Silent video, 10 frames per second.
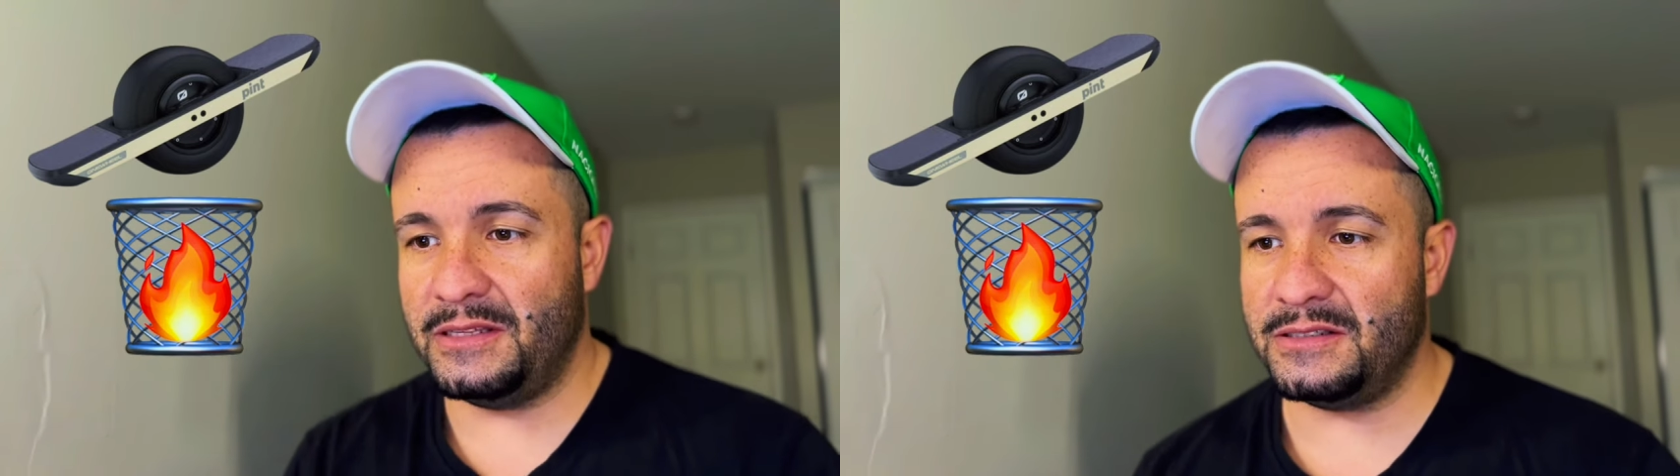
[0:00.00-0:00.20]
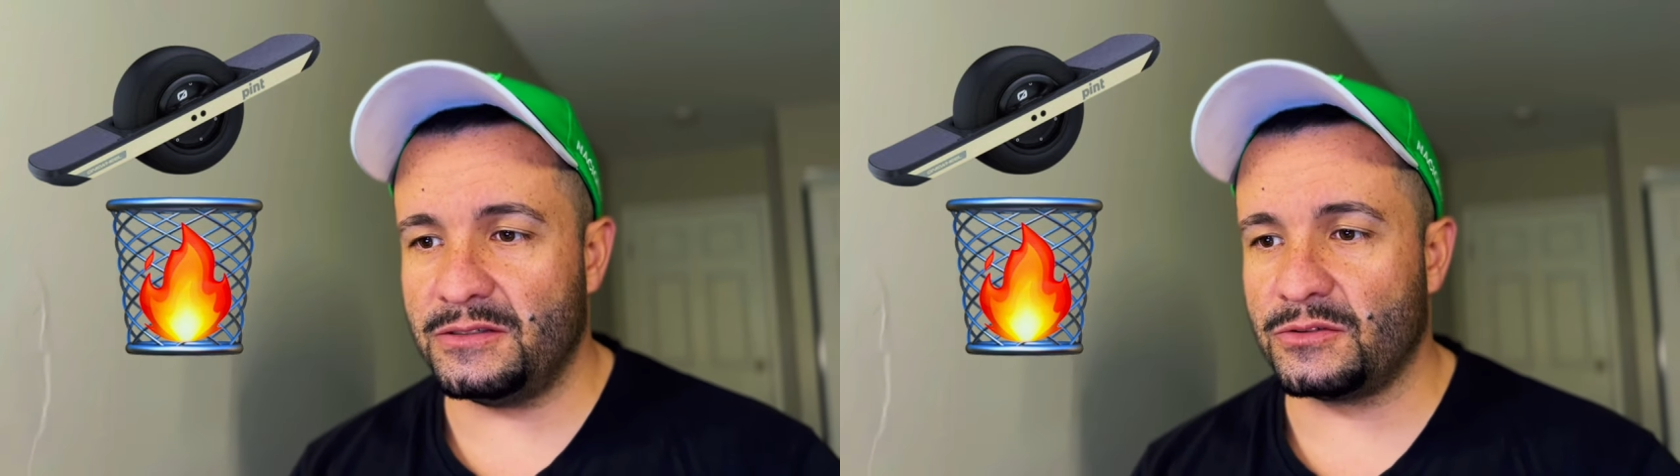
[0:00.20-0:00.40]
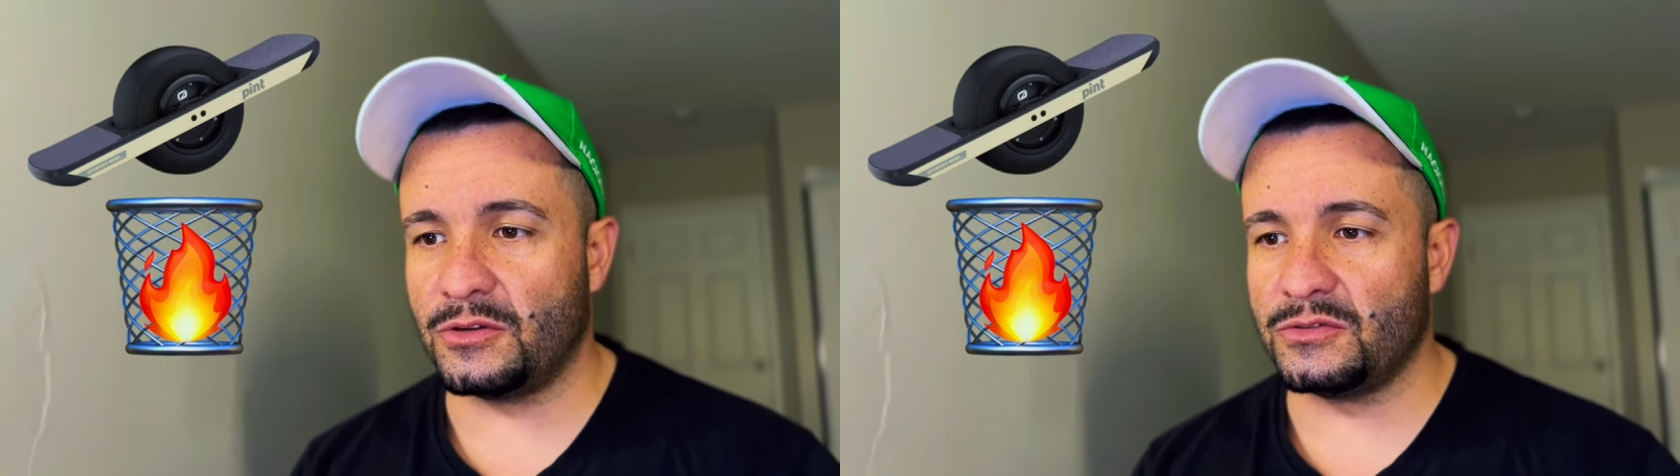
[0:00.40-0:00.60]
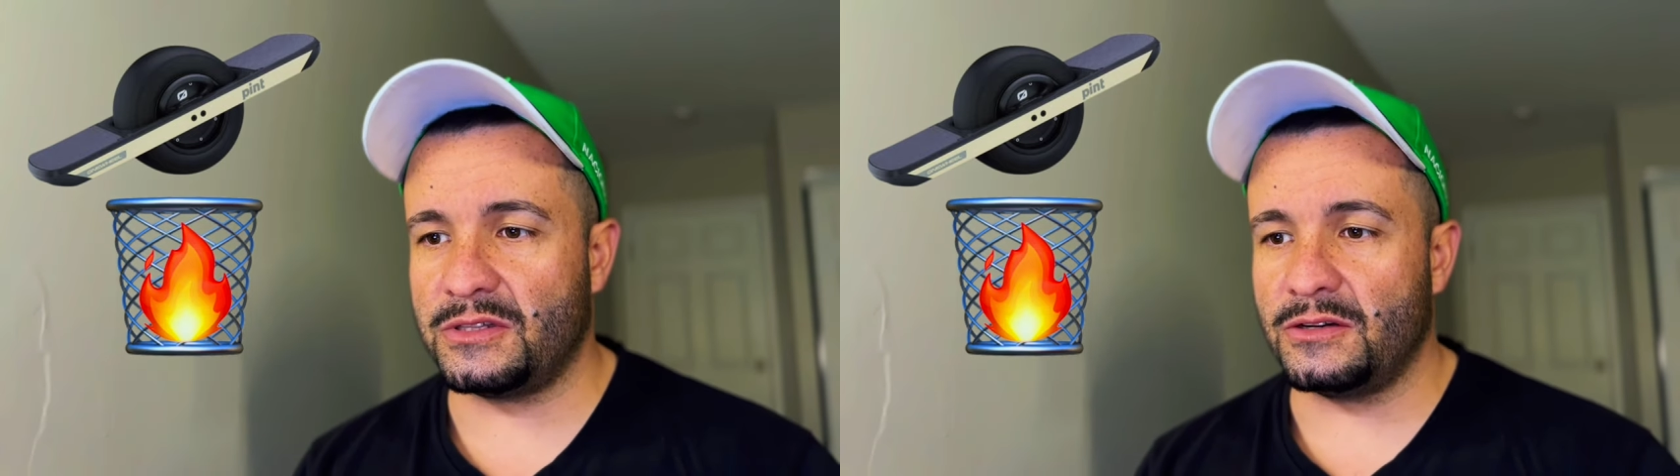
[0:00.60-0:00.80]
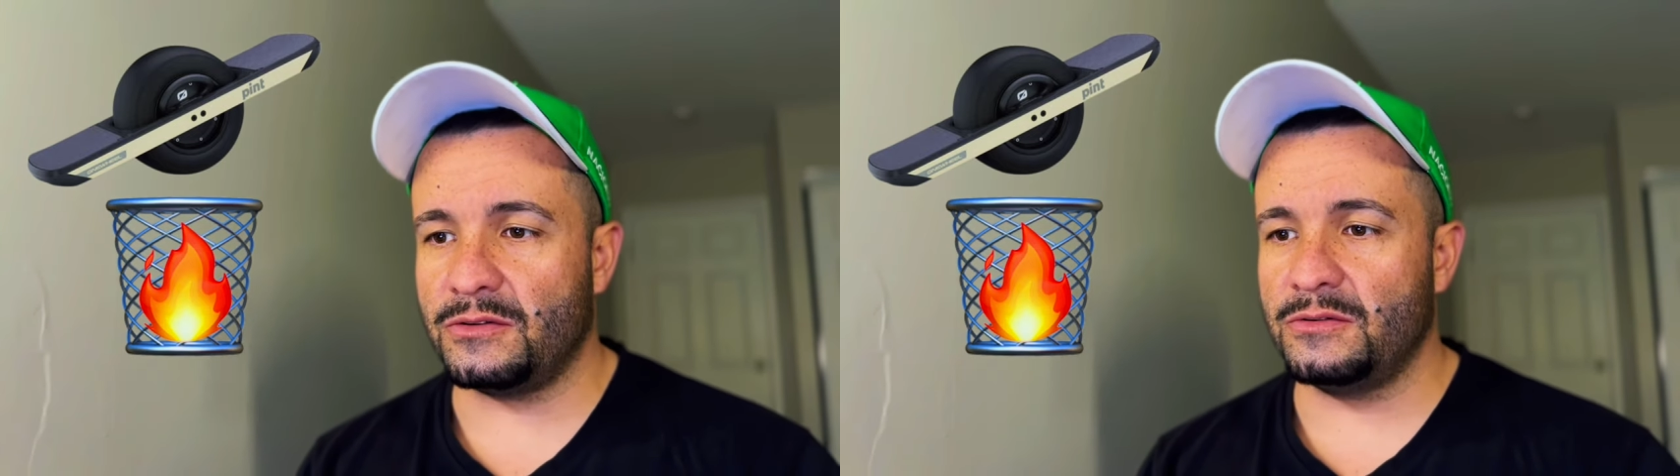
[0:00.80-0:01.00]
these those
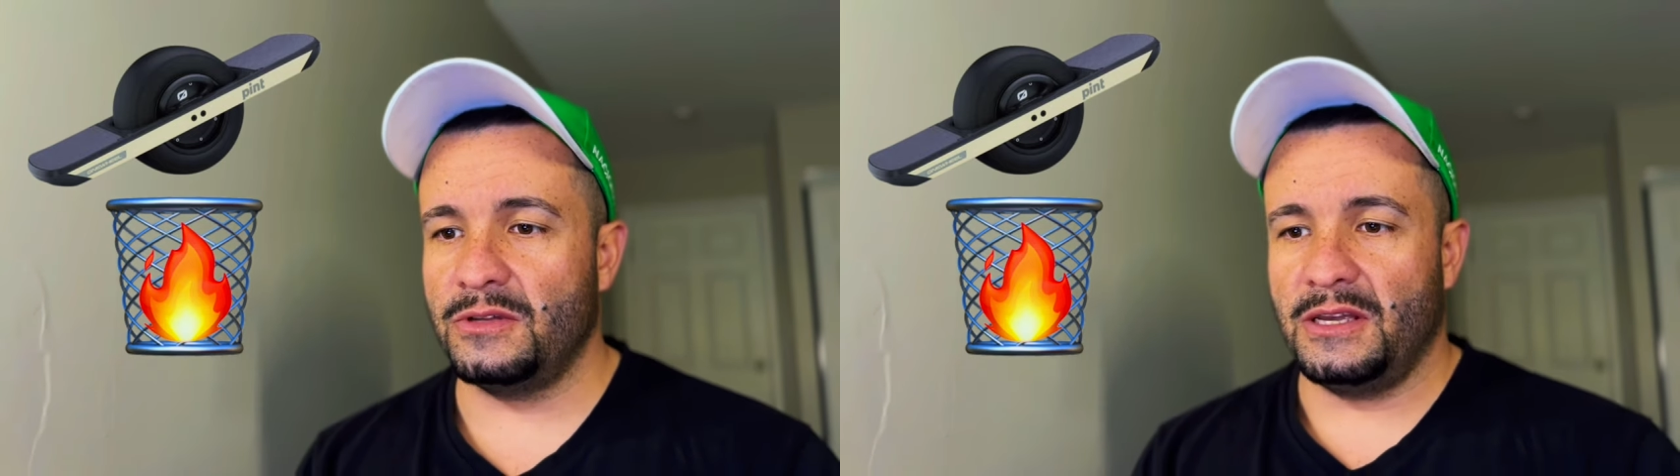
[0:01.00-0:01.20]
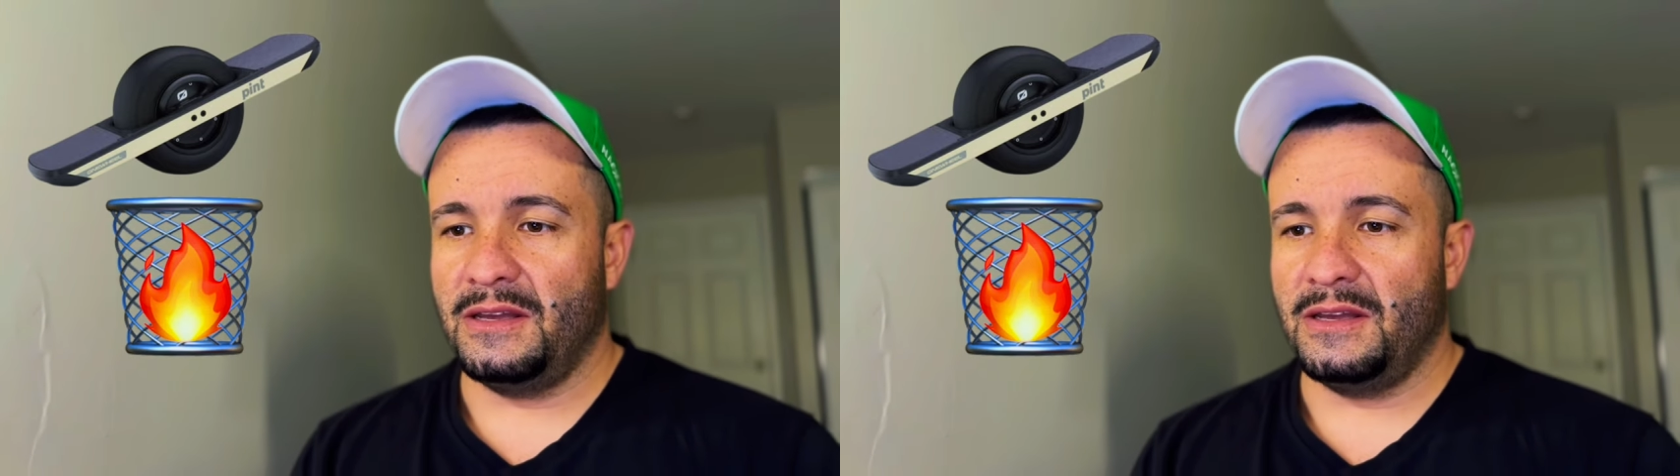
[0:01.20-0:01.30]
little,